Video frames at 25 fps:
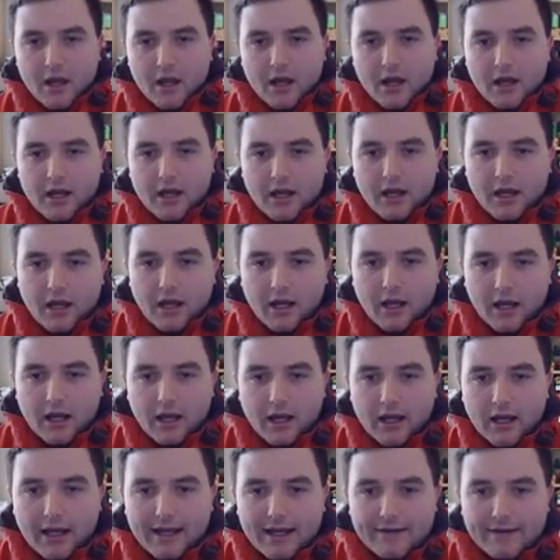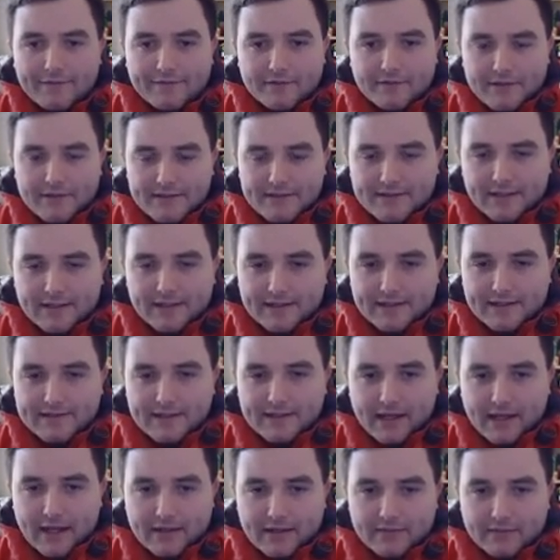Uh, After he takes
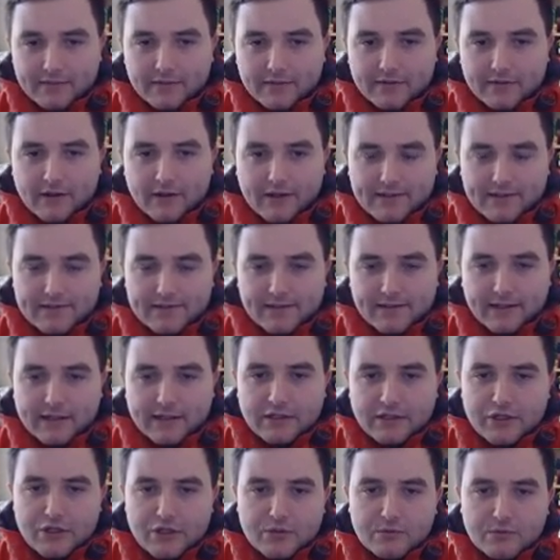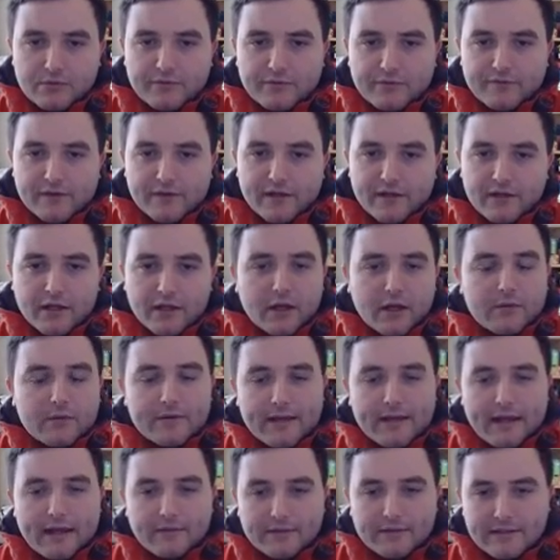and knight takes, you would think I
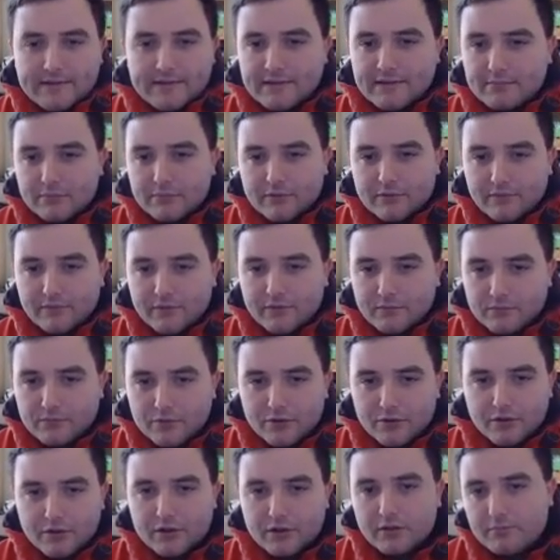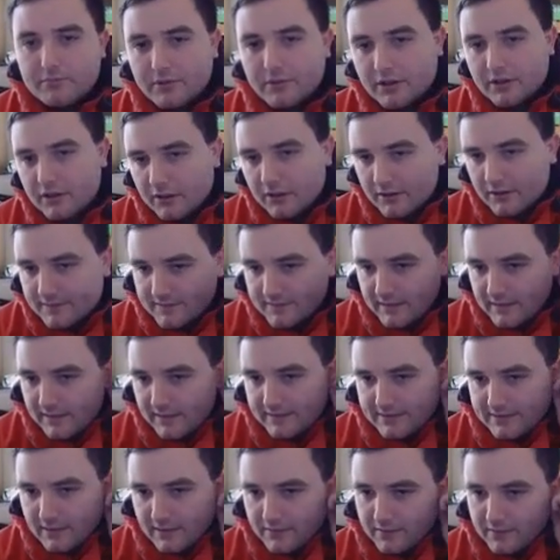would now need to move the rook because it
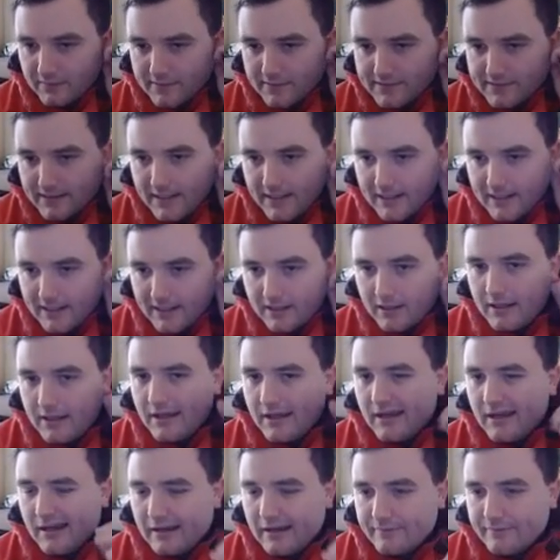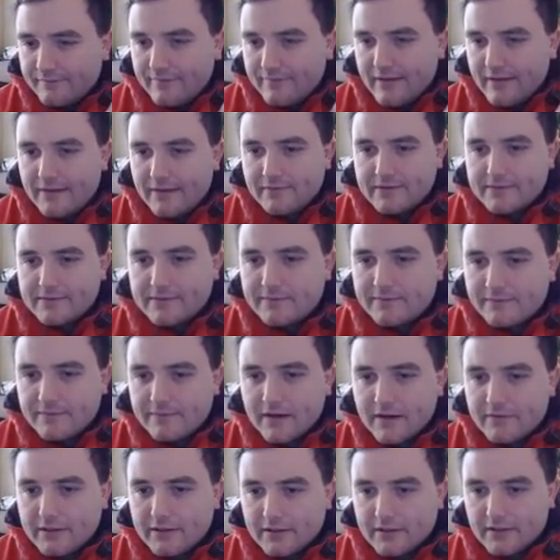is under attack. I found this
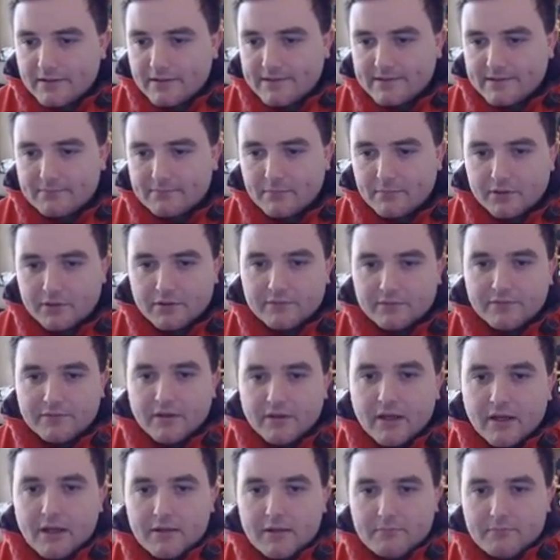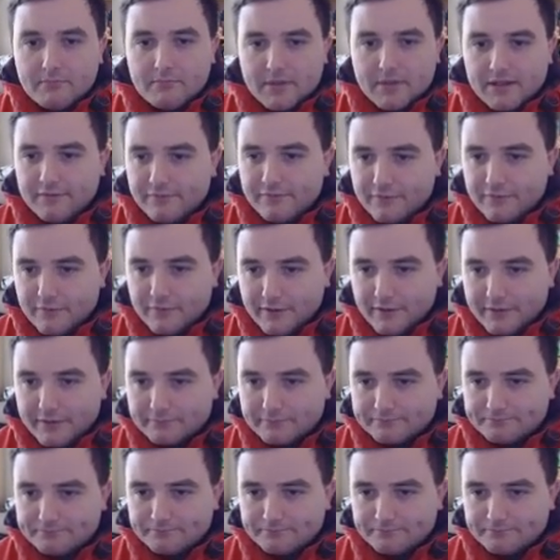very nice move, b three.